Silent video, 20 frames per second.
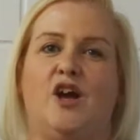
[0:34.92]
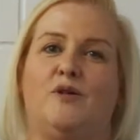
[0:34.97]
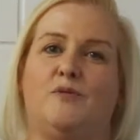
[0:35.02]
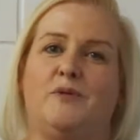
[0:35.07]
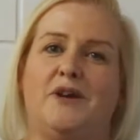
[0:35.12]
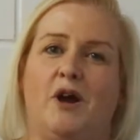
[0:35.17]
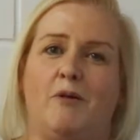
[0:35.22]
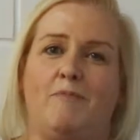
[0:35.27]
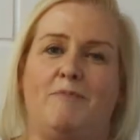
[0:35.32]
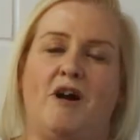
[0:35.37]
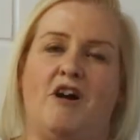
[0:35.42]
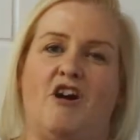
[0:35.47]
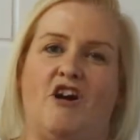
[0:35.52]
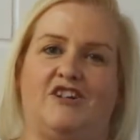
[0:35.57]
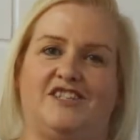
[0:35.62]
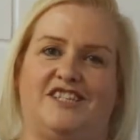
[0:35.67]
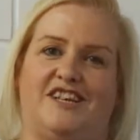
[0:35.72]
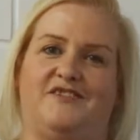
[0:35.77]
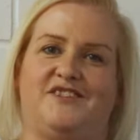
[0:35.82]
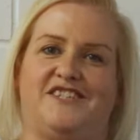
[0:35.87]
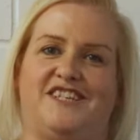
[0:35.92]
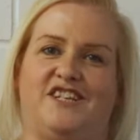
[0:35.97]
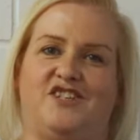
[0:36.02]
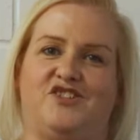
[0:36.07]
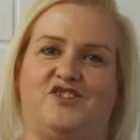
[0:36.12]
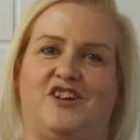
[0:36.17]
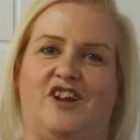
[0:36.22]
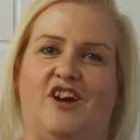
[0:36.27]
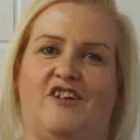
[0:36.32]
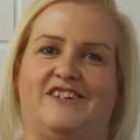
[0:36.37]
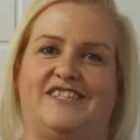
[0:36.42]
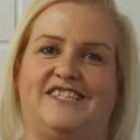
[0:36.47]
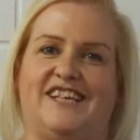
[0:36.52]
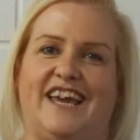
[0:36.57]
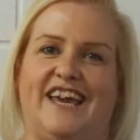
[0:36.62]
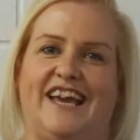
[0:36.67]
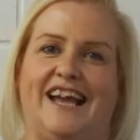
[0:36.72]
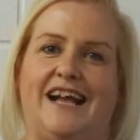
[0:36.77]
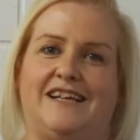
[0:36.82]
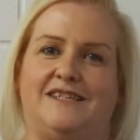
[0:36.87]
We are part of Central
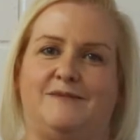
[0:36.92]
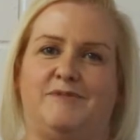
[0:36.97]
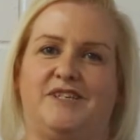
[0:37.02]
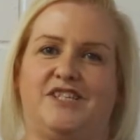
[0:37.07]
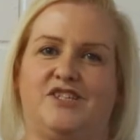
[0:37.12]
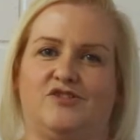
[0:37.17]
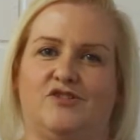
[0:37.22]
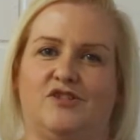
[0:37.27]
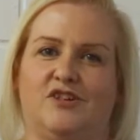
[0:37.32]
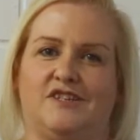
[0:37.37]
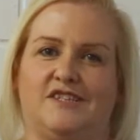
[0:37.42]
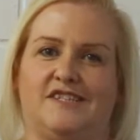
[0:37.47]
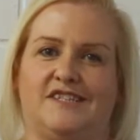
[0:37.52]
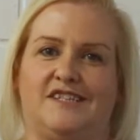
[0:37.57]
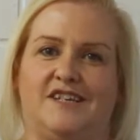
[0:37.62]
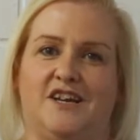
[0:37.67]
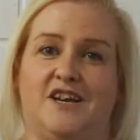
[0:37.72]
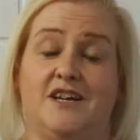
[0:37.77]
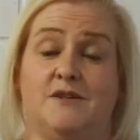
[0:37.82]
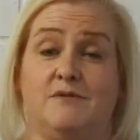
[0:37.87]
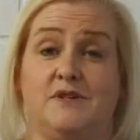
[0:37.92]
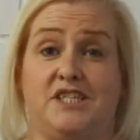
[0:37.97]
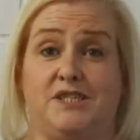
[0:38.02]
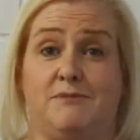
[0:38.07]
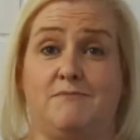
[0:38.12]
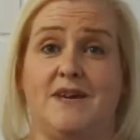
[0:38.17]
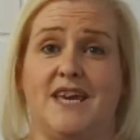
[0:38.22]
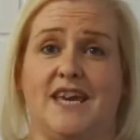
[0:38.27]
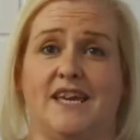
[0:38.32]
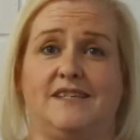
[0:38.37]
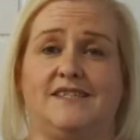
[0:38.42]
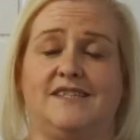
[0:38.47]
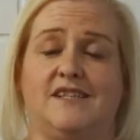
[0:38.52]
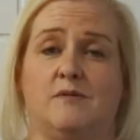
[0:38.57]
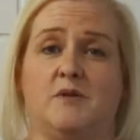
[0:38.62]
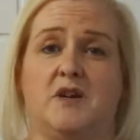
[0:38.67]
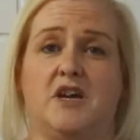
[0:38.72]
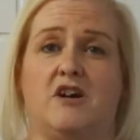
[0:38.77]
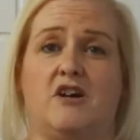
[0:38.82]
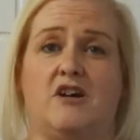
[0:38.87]
RSA Academies Trust, which means
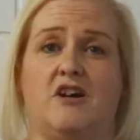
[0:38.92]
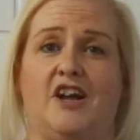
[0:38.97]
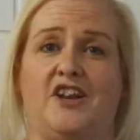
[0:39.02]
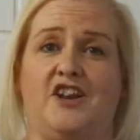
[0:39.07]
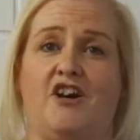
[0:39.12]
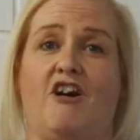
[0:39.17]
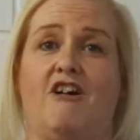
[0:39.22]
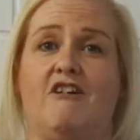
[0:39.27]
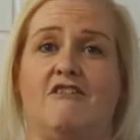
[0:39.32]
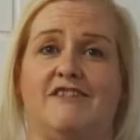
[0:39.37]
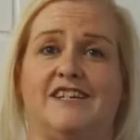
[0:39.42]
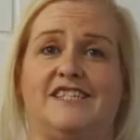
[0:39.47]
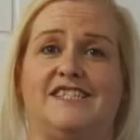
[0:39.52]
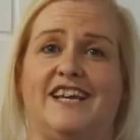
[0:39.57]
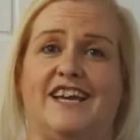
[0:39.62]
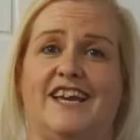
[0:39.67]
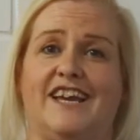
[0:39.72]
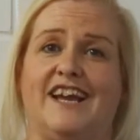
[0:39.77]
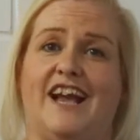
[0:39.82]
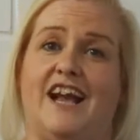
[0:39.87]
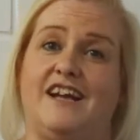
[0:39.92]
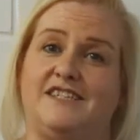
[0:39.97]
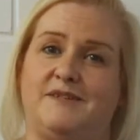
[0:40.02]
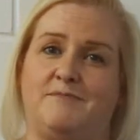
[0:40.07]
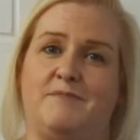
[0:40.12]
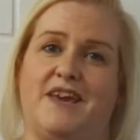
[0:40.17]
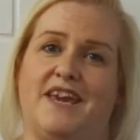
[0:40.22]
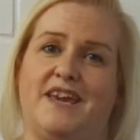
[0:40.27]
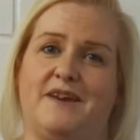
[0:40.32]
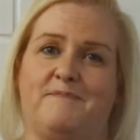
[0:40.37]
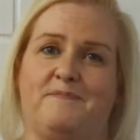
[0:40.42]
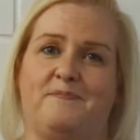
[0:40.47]
that we are an RSA Academy.